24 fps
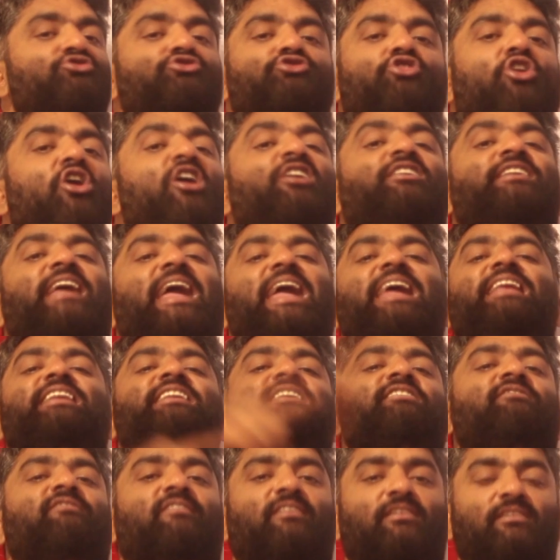not
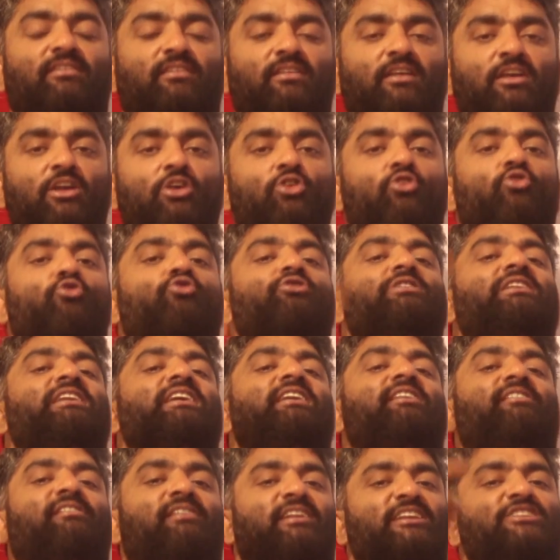anyone,
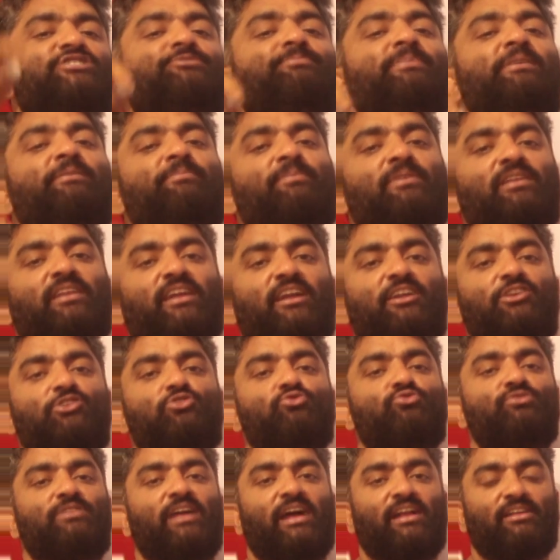only rich people can
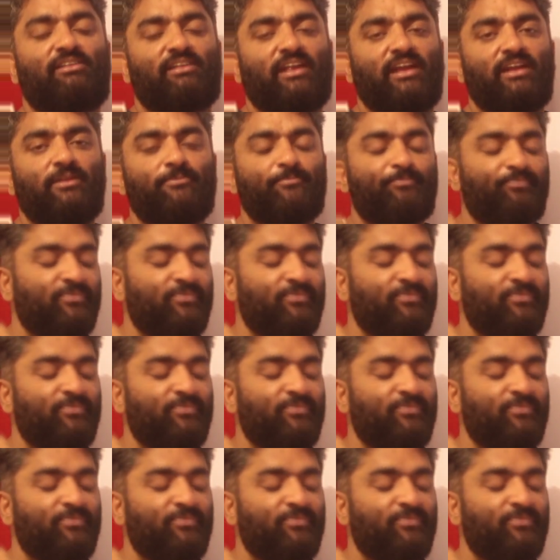do that, right?